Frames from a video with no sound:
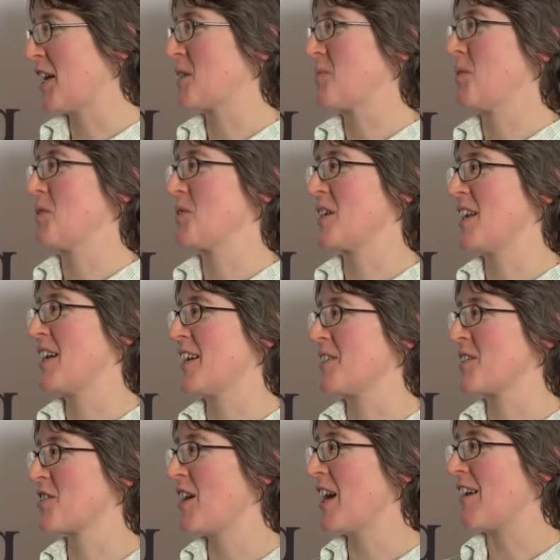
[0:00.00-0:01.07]
exporter like
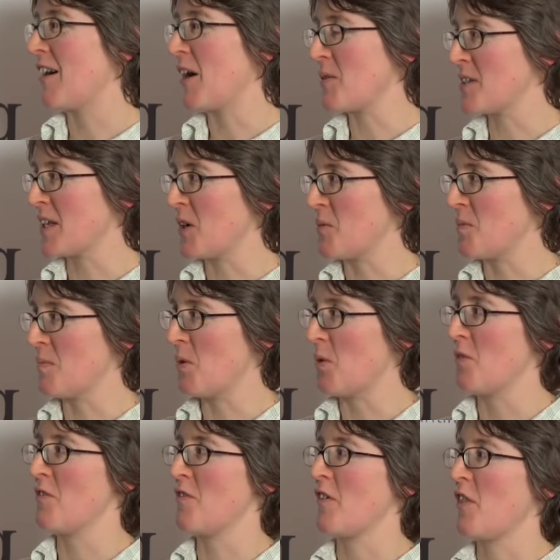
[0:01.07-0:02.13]
Australia, I would say it would be
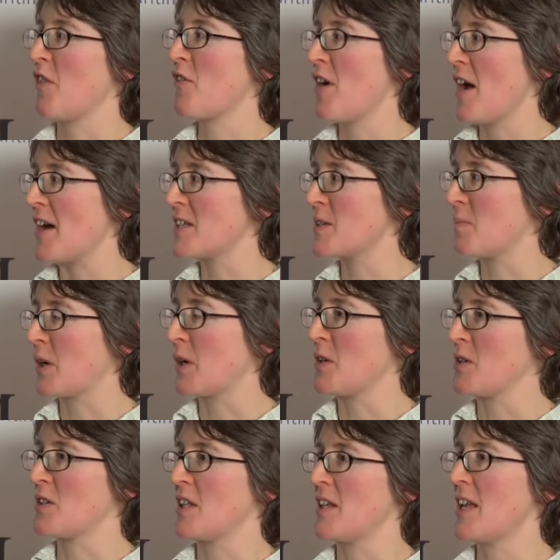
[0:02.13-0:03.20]
more of a threat
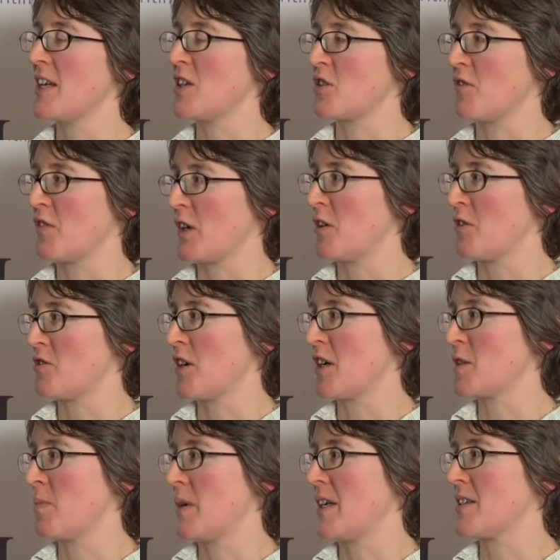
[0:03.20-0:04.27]
because the nature of the
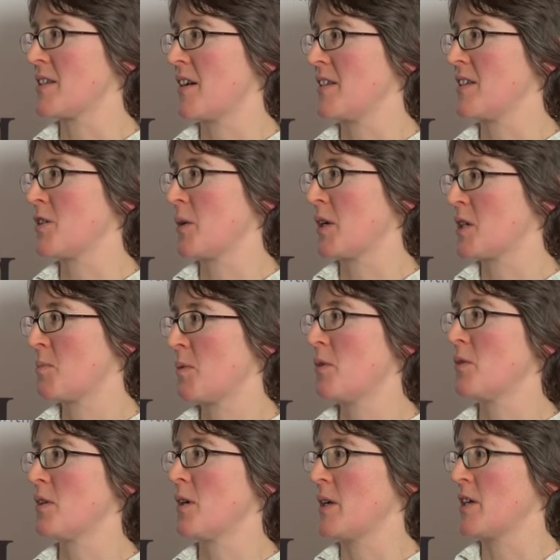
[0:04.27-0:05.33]
contracts being signed to
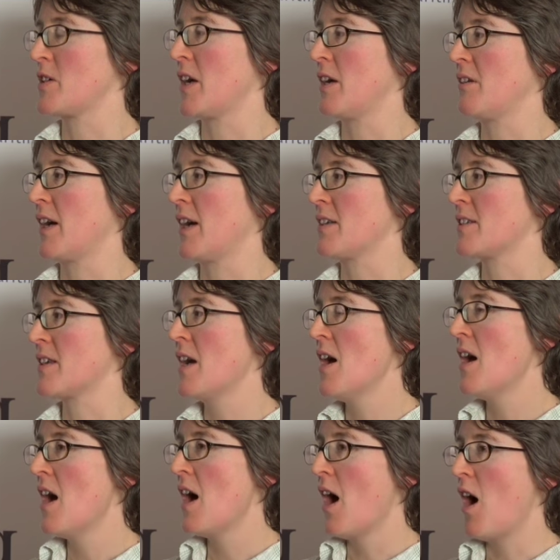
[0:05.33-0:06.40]
export US shale gas
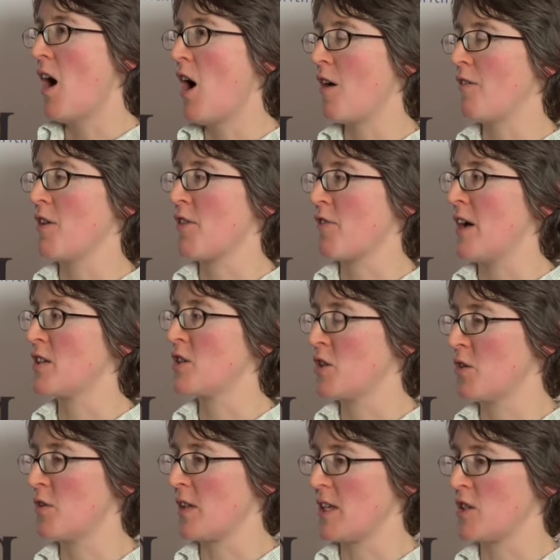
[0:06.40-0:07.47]
are a threat
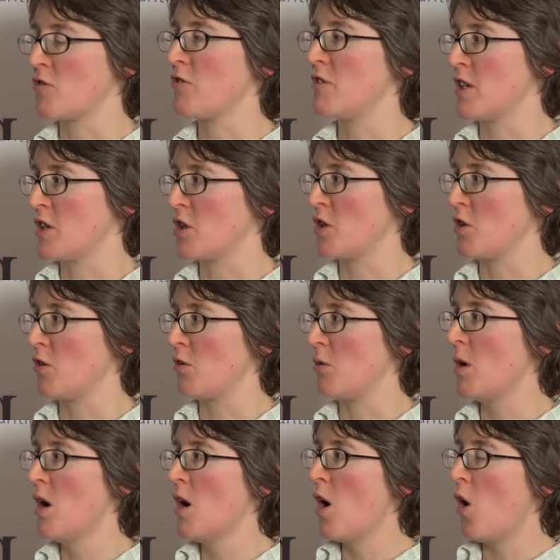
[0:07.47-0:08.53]
to the
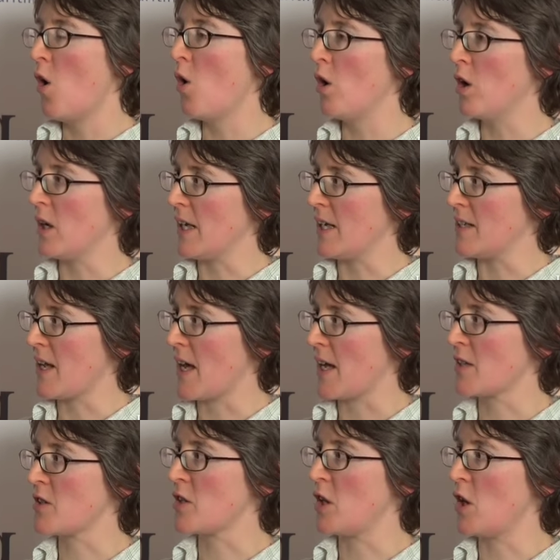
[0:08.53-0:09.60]
traditional
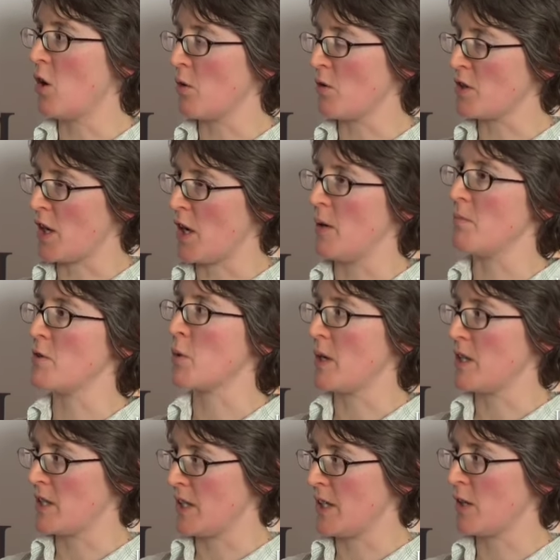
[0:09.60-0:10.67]
oil-indexed long-term
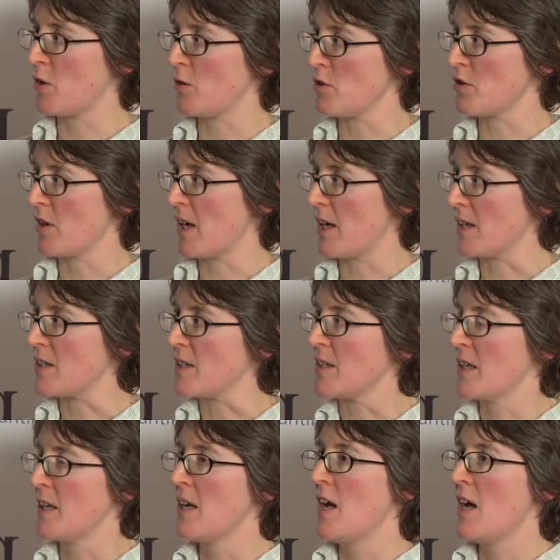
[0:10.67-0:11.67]
20-year contract.